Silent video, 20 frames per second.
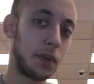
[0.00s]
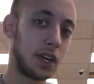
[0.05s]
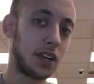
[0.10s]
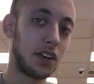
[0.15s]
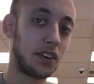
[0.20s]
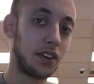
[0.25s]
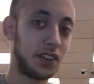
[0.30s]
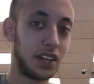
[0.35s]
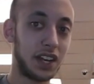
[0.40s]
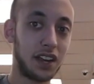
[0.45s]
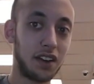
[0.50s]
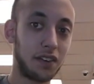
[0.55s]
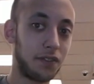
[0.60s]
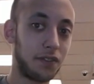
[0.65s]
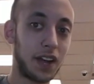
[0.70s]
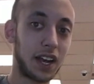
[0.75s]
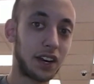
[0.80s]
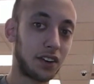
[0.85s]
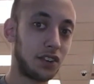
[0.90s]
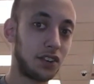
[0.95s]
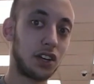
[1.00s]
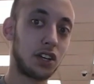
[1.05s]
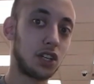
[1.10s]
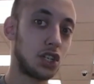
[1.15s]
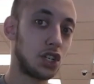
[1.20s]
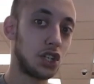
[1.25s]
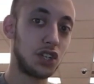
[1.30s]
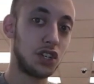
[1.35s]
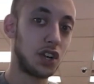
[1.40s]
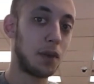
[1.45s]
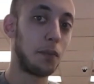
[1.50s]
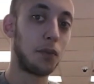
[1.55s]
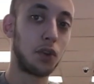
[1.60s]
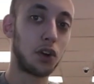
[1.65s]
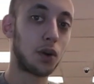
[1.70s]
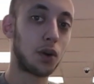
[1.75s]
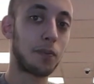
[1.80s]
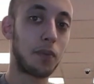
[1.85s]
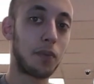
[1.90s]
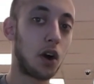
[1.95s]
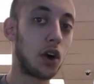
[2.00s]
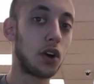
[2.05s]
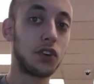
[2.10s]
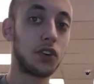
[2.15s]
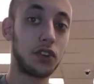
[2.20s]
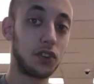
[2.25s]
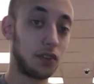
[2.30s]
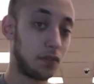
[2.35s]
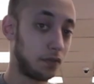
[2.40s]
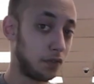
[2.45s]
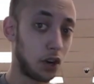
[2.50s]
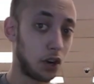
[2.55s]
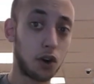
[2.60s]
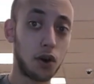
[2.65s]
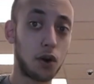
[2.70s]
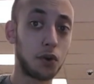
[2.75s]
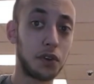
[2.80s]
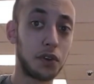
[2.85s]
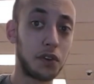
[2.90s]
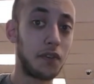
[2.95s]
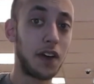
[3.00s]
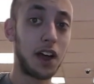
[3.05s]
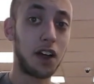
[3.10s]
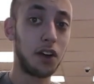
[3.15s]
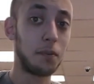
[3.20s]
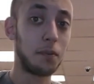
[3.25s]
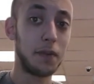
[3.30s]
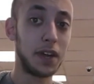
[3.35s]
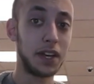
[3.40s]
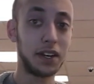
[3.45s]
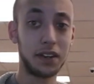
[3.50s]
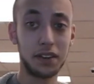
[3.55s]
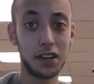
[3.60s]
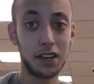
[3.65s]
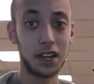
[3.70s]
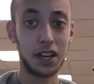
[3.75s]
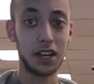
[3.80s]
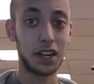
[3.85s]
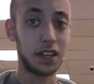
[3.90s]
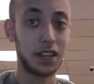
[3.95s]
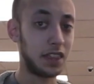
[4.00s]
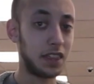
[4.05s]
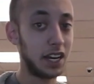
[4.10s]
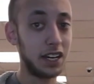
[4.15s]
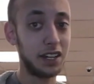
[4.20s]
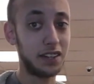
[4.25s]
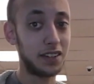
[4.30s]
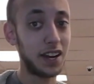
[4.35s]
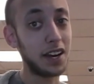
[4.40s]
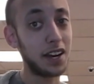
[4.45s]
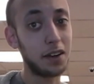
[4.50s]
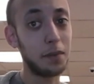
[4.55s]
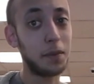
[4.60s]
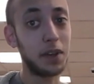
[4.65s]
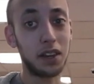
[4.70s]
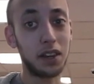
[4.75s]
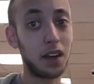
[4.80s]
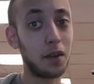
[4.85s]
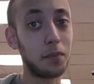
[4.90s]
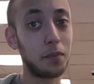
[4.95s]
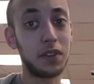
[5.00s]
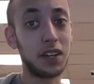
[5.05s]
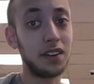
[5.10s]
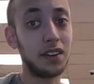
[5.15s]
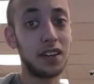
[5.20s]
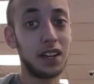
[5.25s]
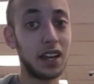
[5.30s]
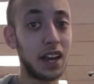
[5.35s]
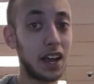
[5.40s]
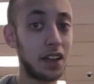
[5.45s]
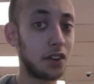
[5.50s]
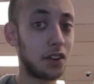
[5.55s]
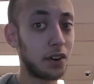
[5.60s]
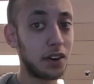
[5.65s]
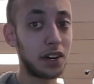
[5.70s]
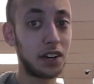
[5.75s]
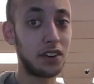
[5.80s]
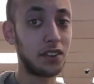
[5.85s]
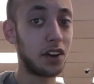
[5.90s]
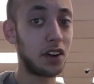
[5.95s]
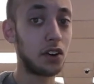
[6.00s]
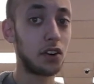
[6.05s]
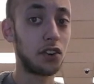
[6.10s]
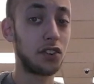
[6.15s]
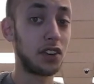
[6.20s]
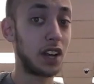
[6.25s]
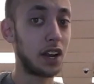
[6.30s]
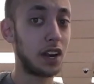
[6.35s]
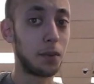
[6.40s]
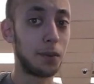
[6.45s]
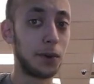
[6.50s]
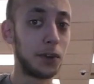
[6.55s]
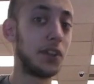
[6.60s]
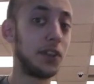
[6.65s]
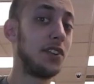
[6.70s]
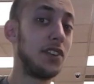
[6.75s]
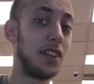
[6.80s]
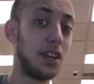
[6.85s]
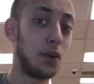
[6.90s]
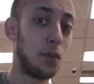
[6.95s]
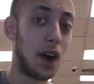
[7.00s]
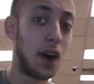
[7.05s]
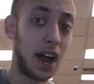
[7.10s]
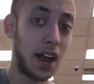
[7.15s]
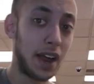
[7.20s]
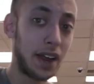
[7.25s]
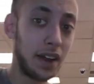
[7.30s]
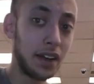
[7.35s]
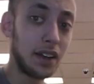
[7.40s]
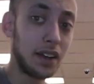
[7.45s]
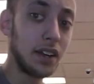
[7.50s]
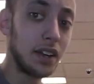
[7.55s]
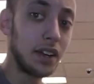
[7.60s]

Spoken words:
because they affect such similar parts of neurodevelopment, they tend to be lumped in together, and it's understandable to see why.